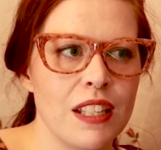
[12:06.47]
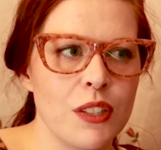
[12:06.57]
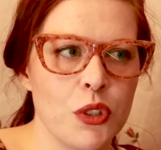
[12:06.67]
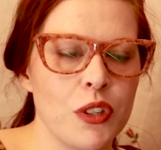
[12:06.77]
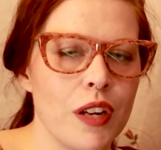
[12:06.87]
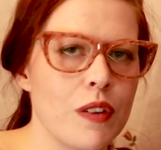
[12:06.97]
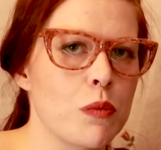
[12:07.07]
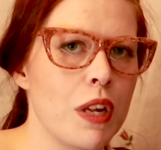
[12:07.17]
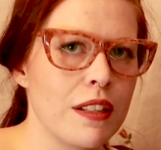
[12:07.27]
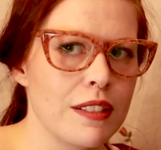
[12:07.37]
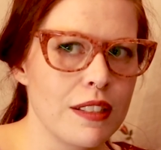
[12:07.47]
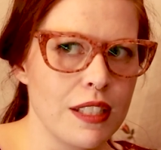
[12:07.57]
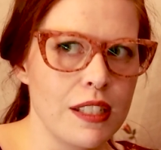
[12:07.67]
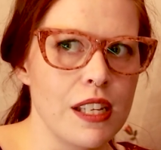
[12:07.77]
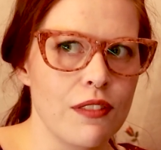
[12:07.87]
it turned out as well as it
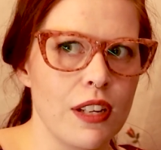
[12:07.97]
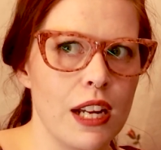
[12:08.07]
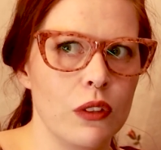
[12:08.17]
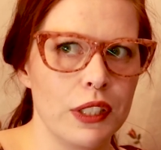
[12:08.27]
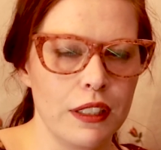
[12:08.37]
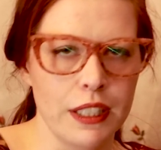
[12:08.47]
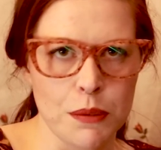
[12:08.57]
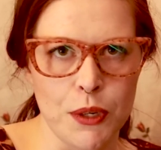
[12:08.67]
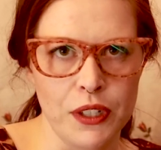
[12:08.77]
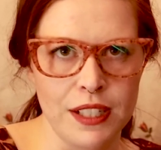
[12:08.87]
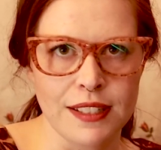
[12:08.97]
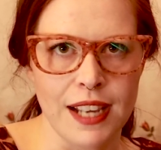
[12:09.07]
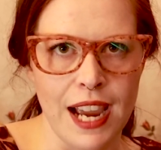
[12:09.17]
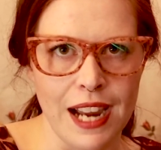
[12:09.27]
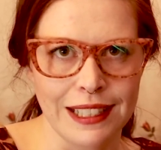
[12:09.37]
did, given how little experience
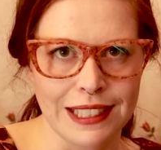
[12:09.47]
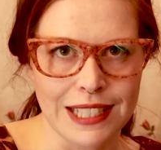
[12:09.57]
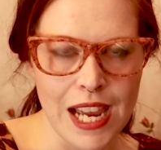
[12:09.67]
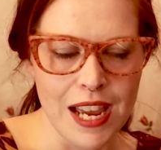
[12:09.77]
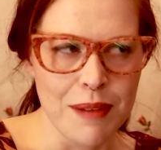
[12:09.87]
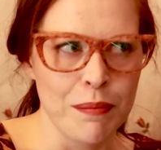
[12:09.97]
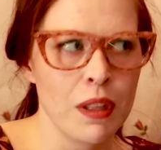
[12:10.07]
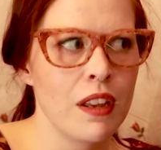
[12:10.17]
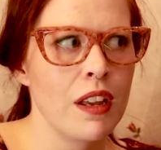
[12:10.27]
I had at the time.